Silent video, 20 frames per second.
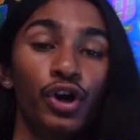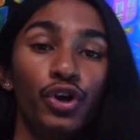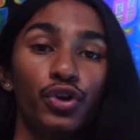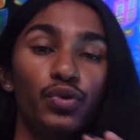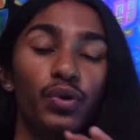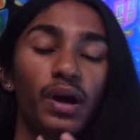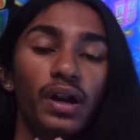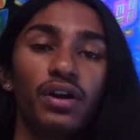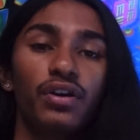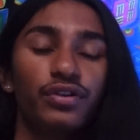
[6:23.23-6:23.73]

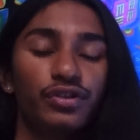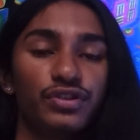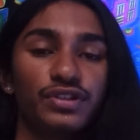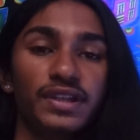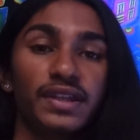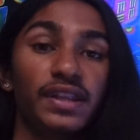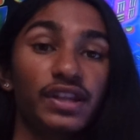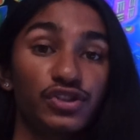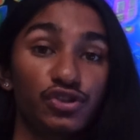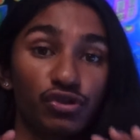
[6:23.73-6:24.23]
You gotta
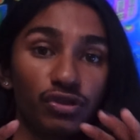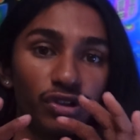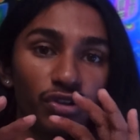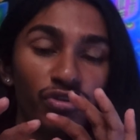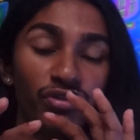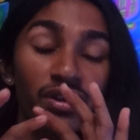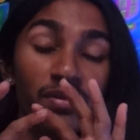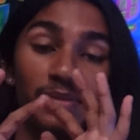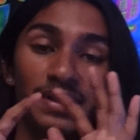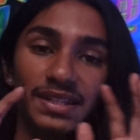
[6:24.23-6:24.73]
understand that you're
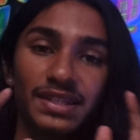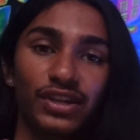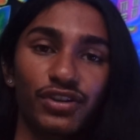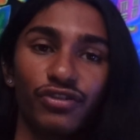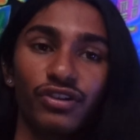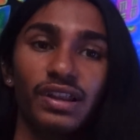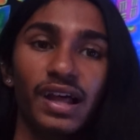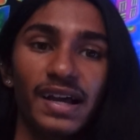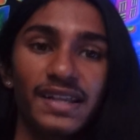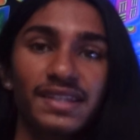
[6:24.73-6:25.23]
literally
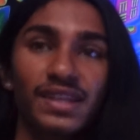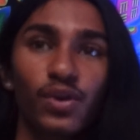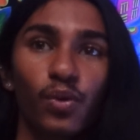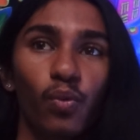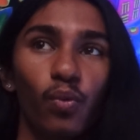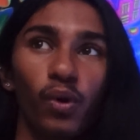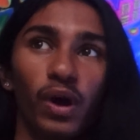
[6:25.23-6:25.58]
materializing